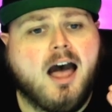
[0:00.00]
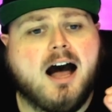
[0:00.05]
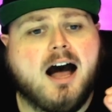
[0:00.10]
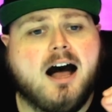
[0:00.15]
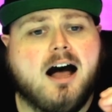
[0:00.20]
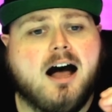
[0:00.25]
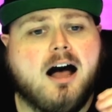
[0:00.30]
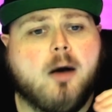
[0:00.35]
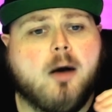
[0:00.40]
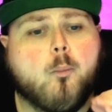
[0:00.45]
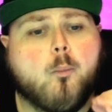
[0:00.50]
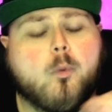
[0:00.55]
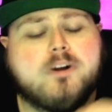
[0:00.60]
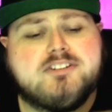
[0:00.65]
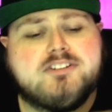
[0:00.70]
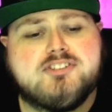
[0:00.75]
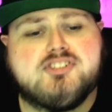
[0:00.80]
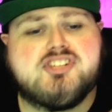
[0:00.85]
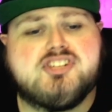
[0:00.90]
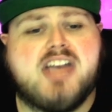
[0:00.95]
Uh,
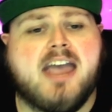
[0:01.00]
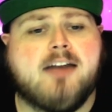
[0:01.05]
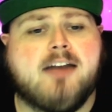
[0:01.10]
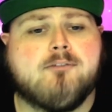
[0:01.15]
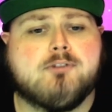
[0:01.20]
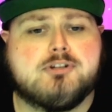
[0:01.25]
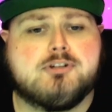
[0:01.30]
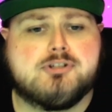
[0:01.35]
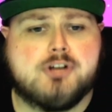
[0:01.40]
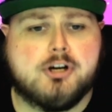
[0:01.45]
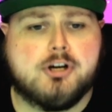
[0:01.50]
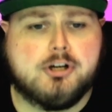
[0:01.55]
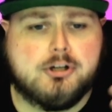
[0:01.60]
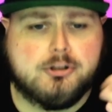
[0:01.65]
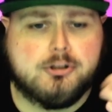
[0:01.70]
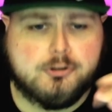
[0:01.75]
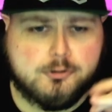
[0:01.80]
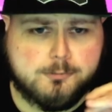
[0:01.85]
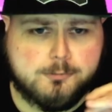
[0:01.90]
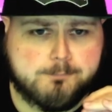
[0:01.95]
once Jag
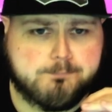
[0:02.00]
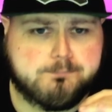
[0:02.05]
returned,